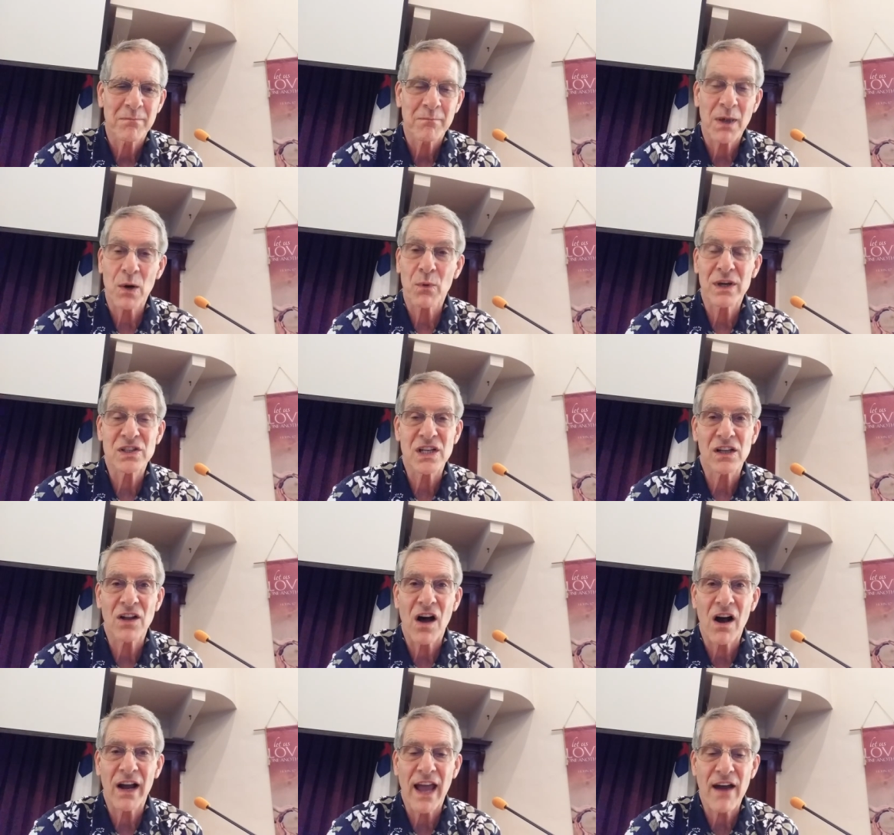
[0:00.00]
But it wasn't
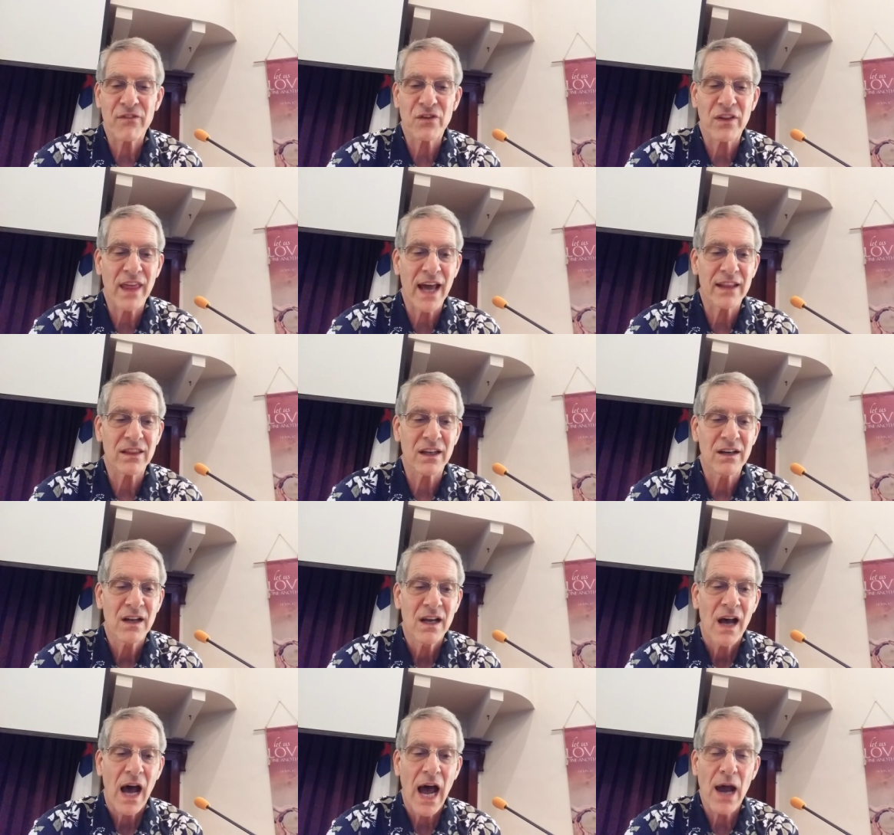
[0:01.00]
long after that that
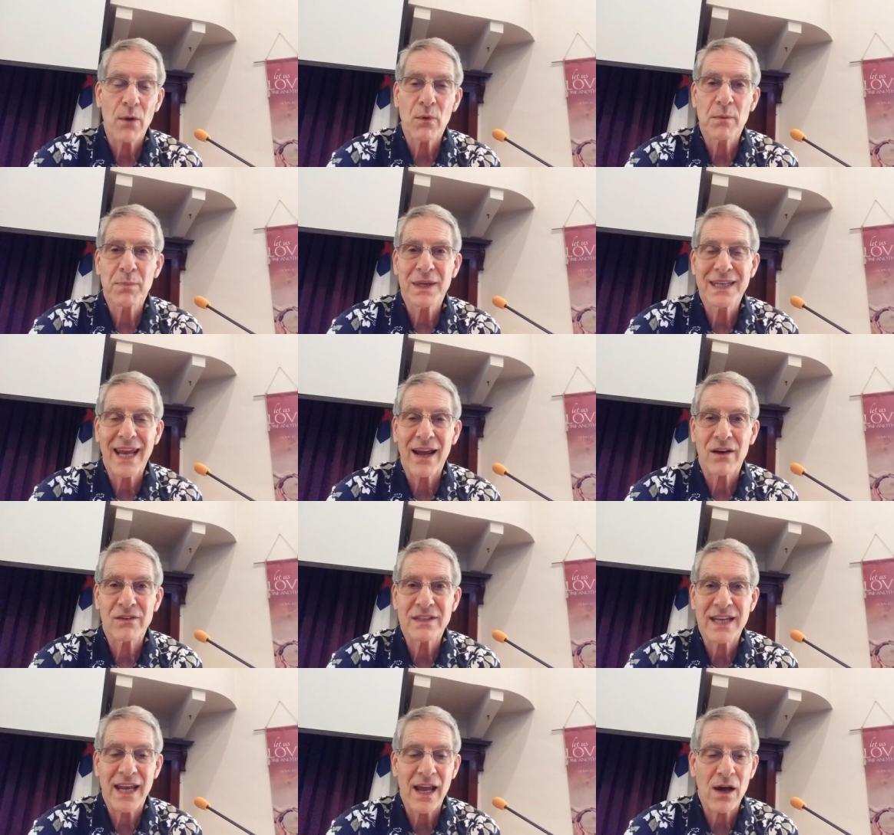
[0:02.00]
I would be
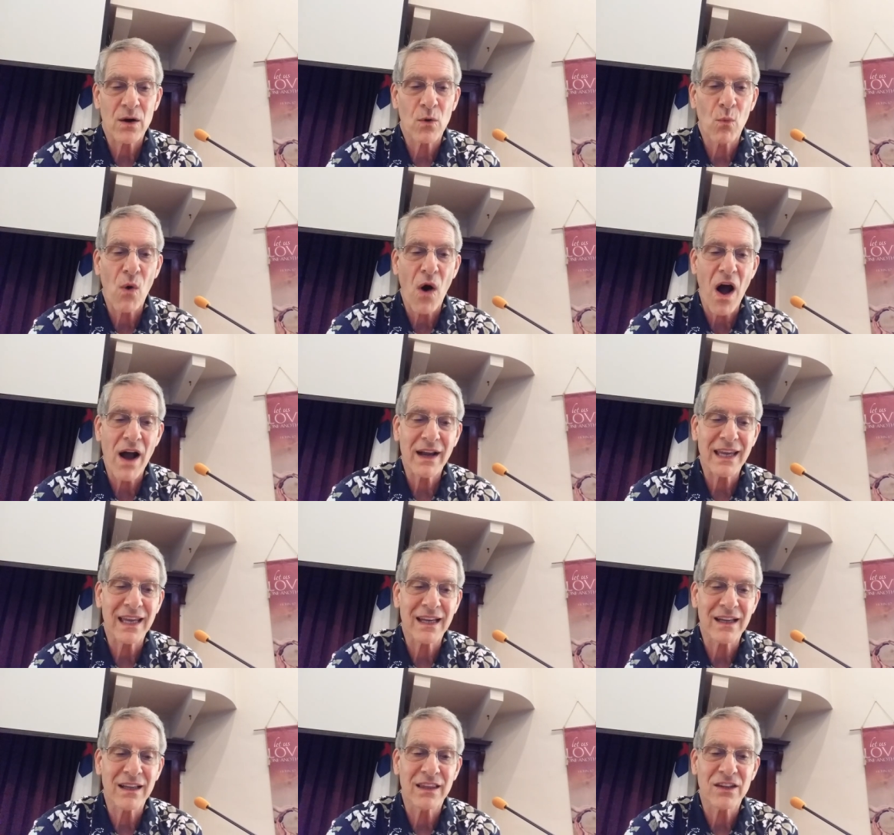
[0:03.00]
downtown
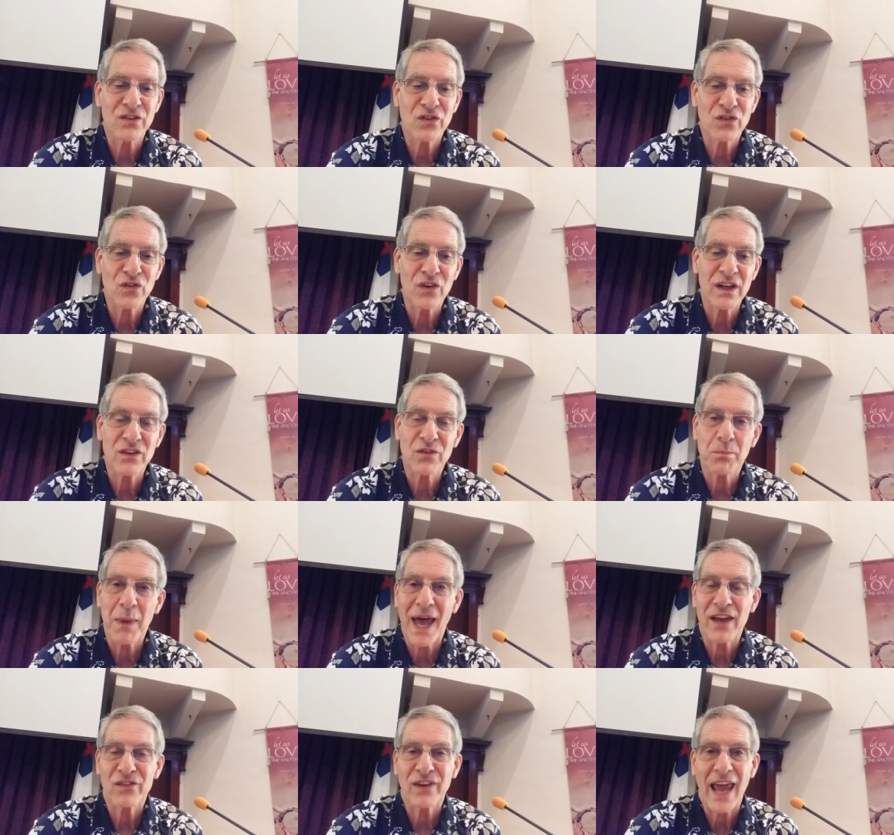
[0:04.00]
walking the streets
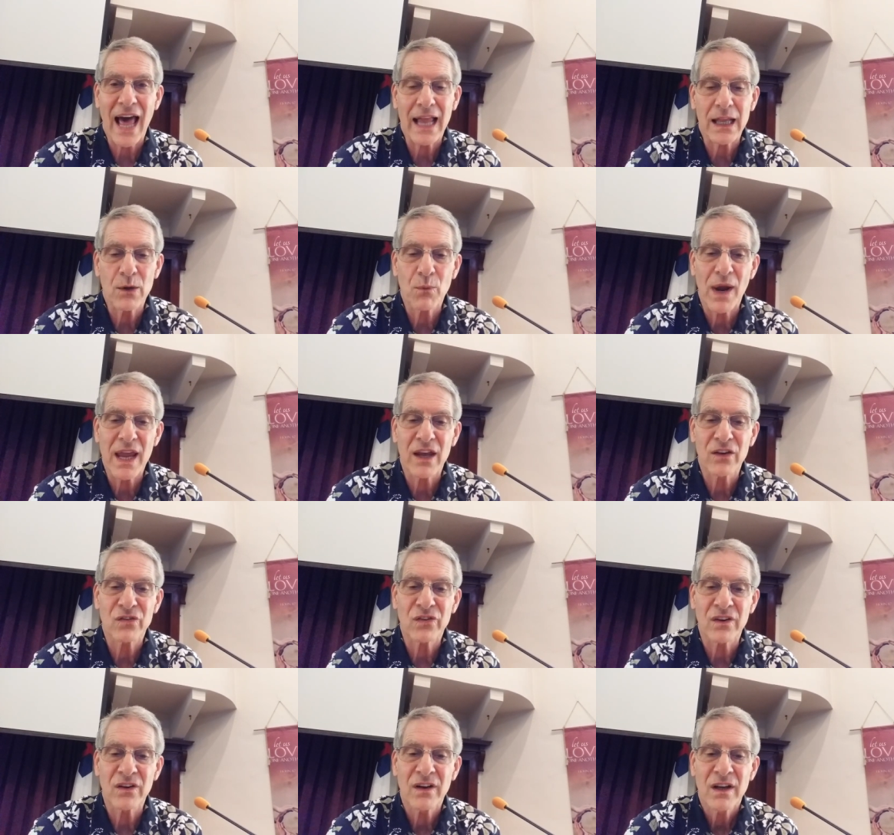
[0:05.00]
past
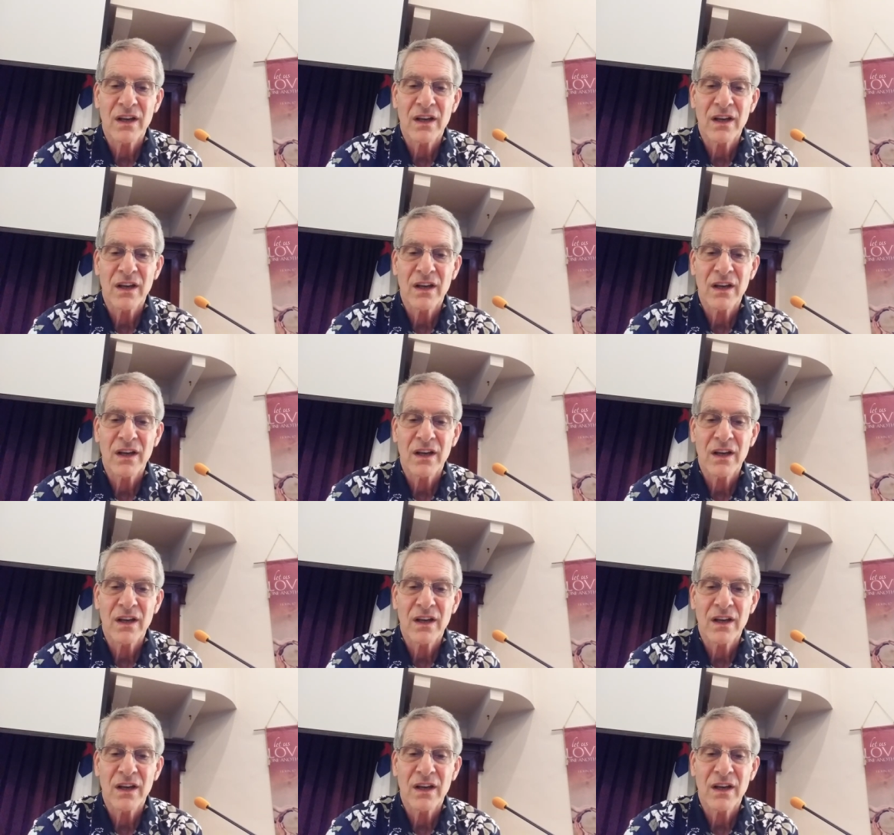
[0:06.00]
alleyways and,